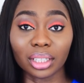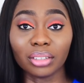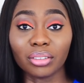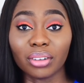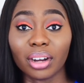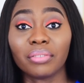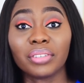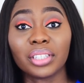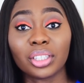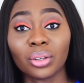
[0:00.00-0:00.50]
the
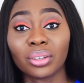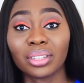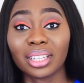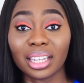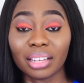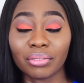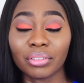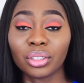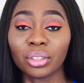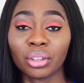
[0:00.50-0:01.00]
gravity or the
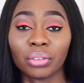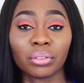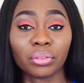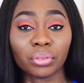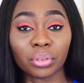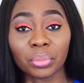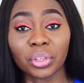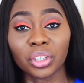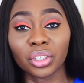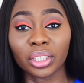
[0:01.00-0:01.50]
levity of
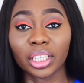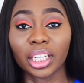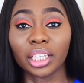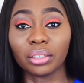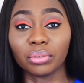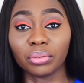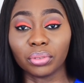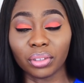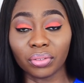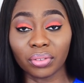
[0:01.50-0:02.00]
information that
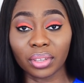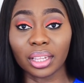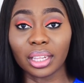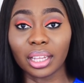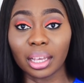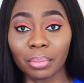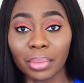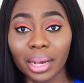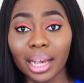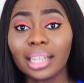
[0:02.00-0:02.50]
you've given
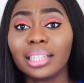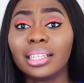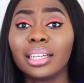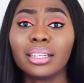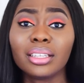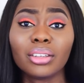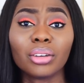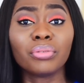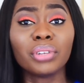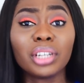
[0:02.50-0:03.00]
them, and
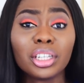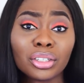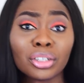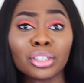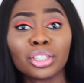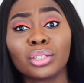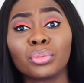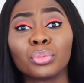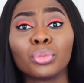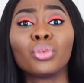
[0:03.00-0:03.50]
your
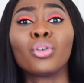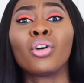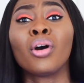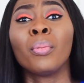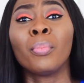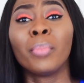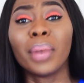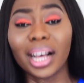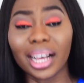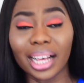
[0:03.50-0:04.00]
relationship will
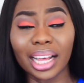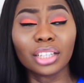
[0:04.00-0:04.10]
come back.